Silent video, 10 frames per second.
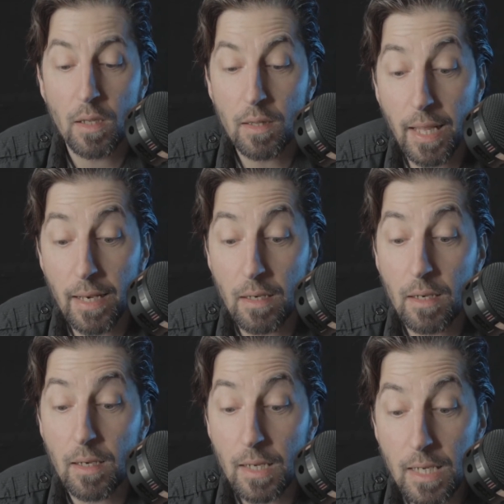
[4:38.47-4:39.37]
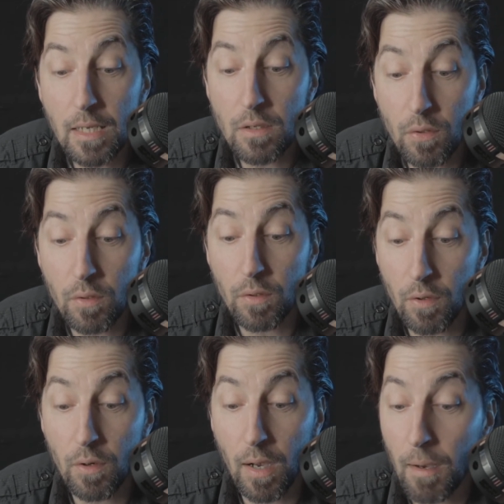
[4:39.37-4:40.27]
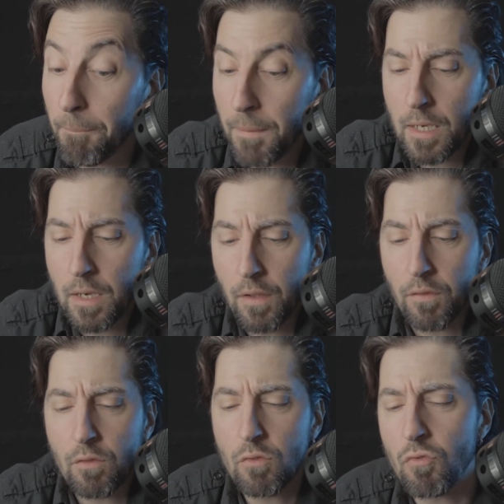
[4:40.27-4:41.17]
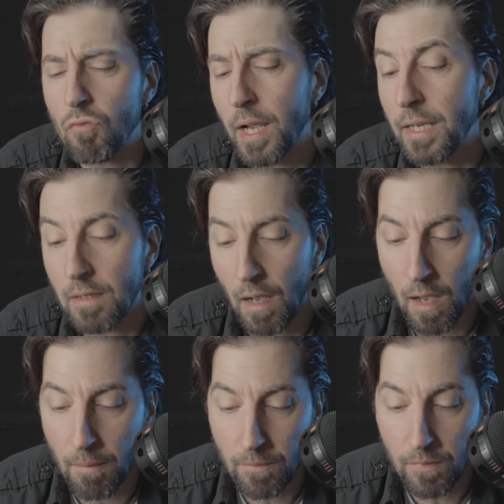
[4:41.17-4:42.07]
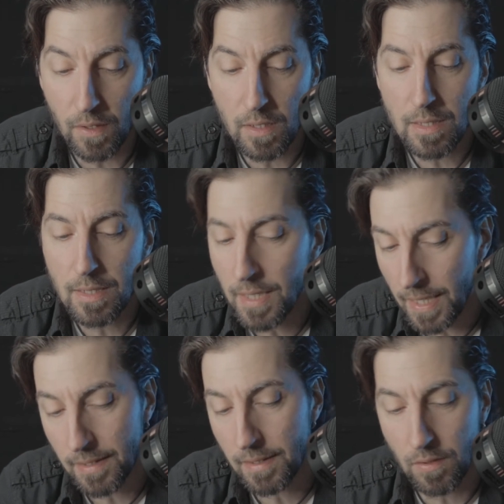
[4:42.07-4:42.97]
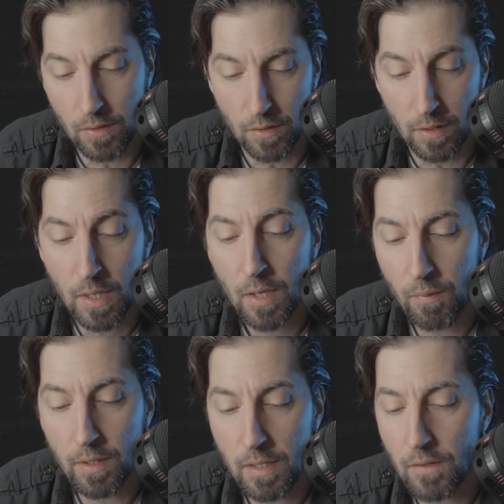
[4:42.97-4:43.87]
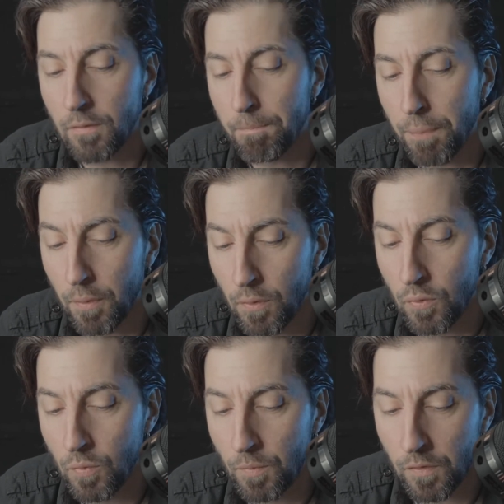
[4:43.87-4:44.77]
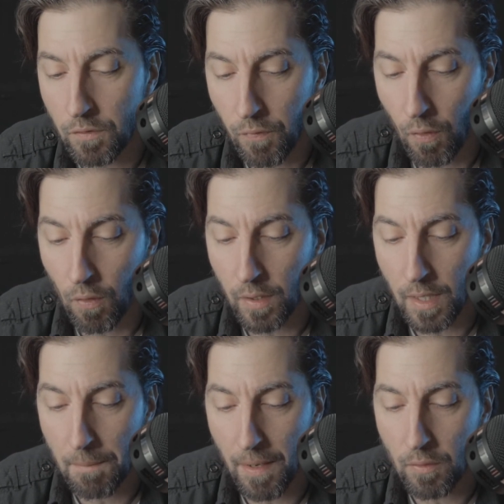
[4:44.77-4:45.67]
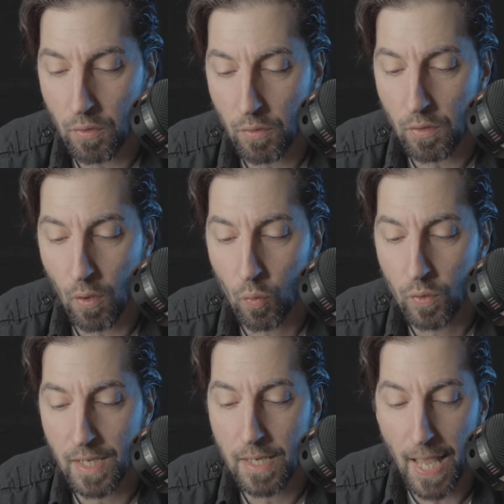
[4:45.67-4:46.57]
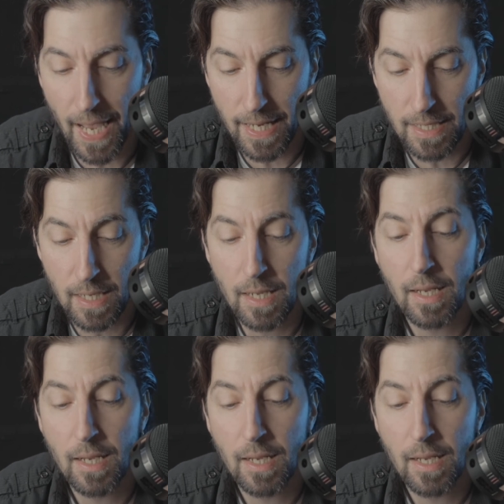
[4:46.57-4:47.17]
Then he took her up in his great arms and kissed her, with his plumes falling about her golden head,